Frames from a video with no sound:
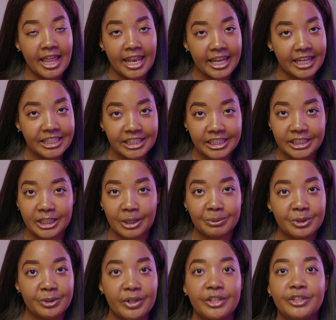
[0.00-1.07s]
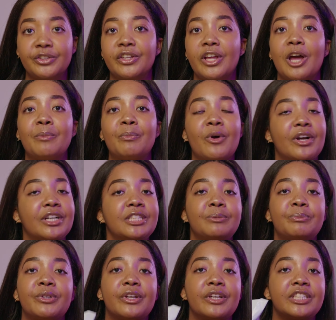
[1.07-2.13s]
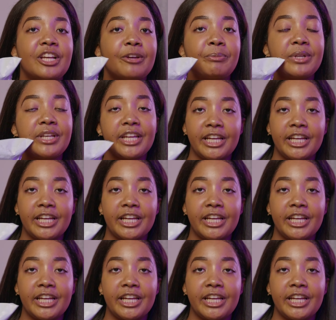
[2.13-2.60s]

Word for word: let's just jump straight into the unboxing because I've been